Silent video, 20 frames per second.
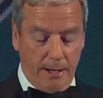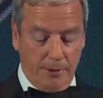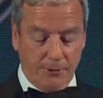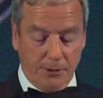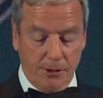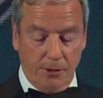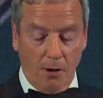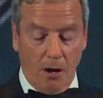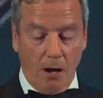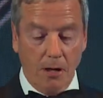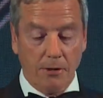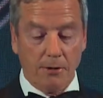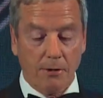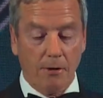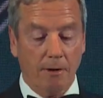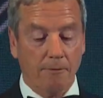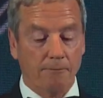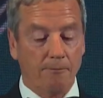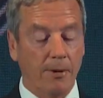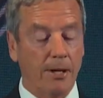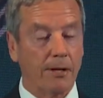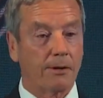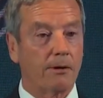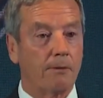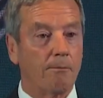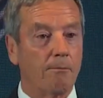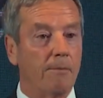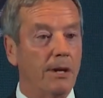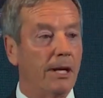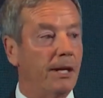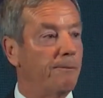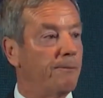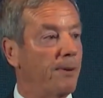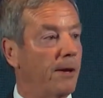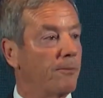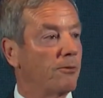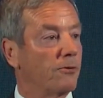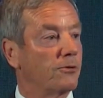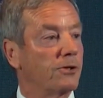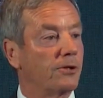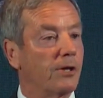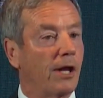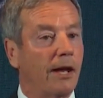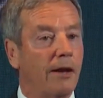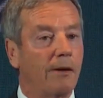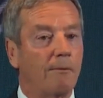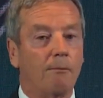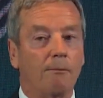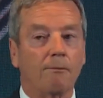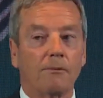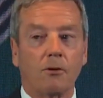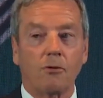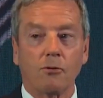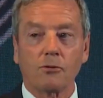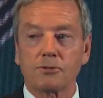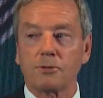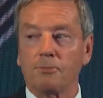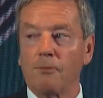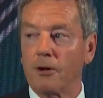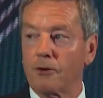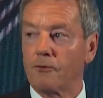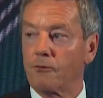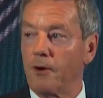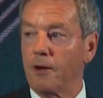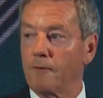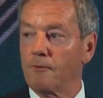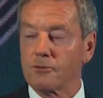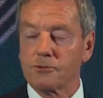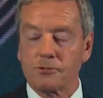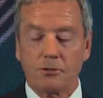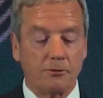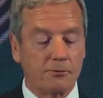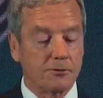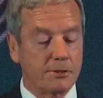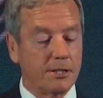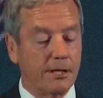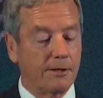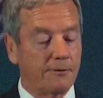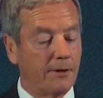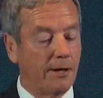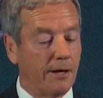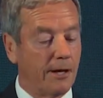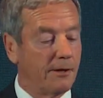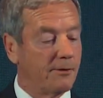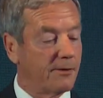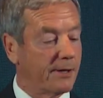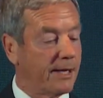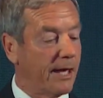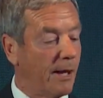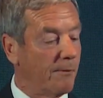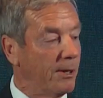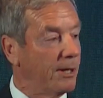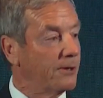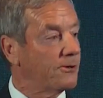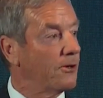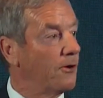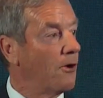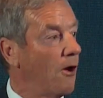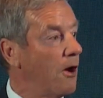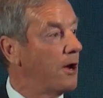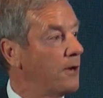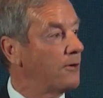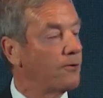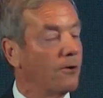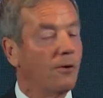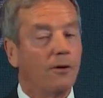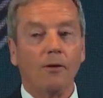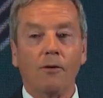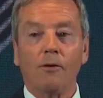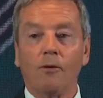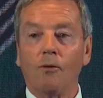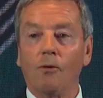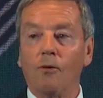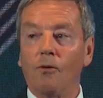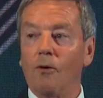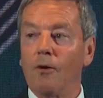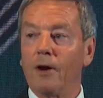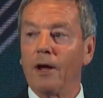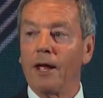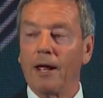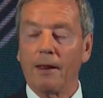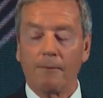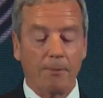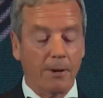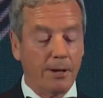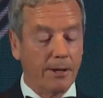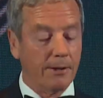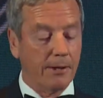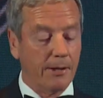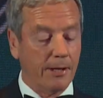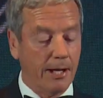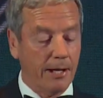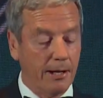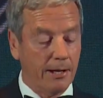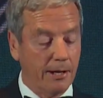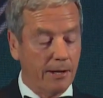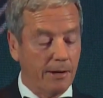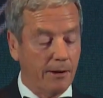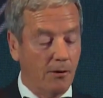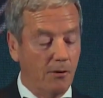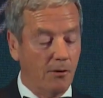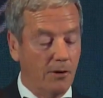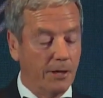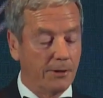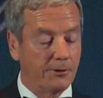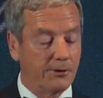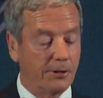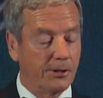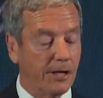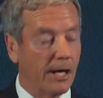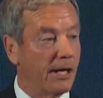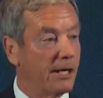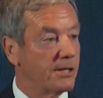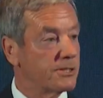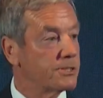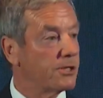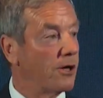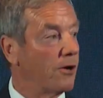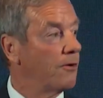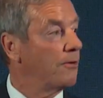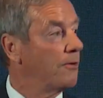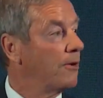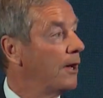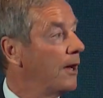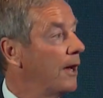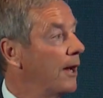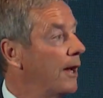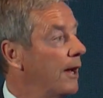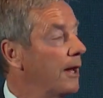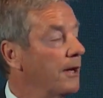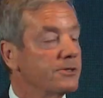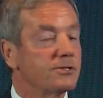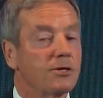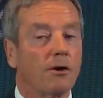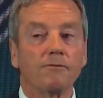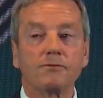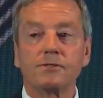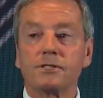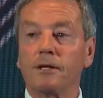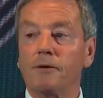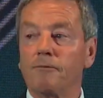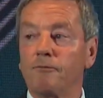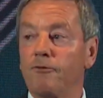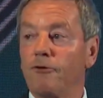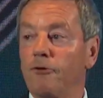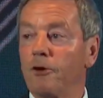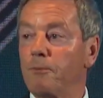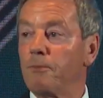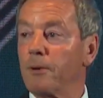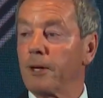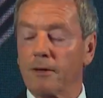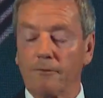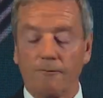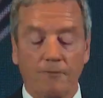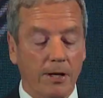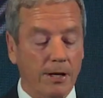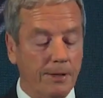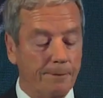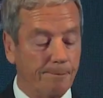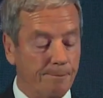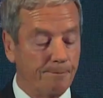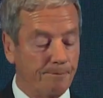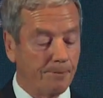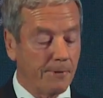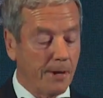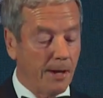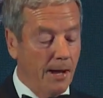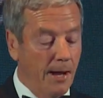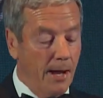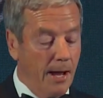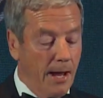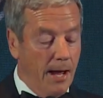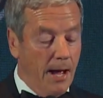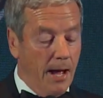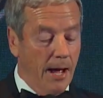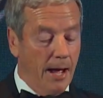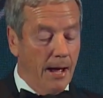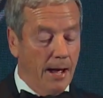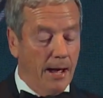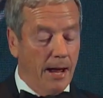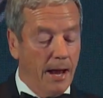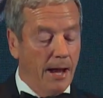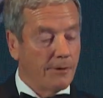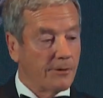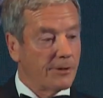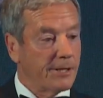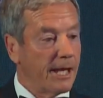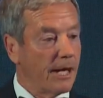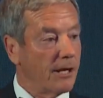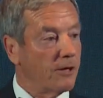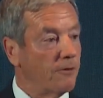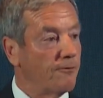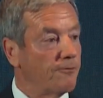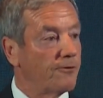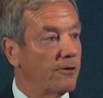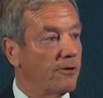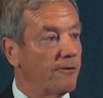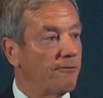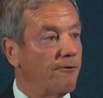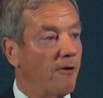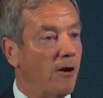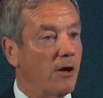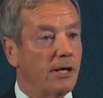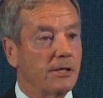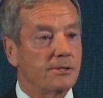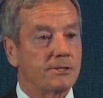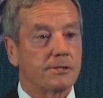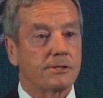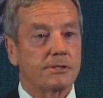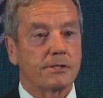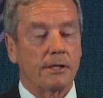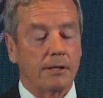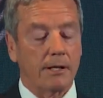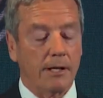tonight. I've met many people today on the course of my travels who have said they're either coming tonight or had been here earlier today. So it is obviously a very big event. And thank you for the Finance